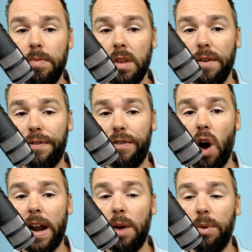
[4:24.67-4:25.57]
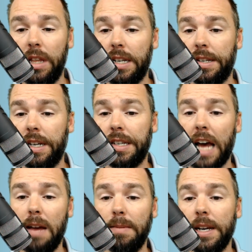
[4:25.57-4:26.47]
Friday with its six
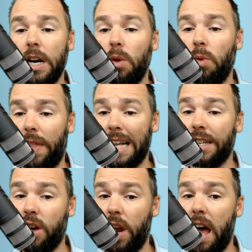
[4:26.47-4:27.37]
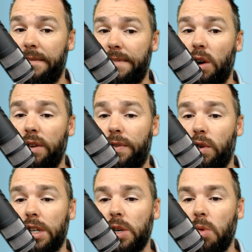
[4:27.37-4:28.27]
games, well, that's going to have value for us.